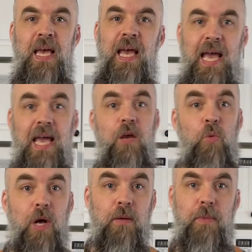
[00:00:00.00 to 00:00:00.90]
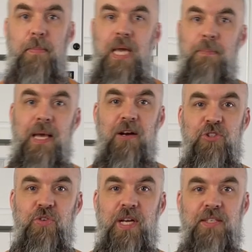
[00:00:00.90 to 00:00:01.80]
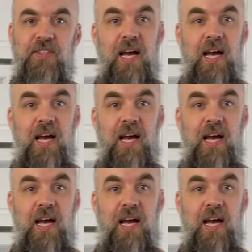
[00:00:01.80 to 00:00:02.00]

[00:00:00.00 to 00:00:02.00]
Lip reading: Hey, welcome to Make Better Drinks.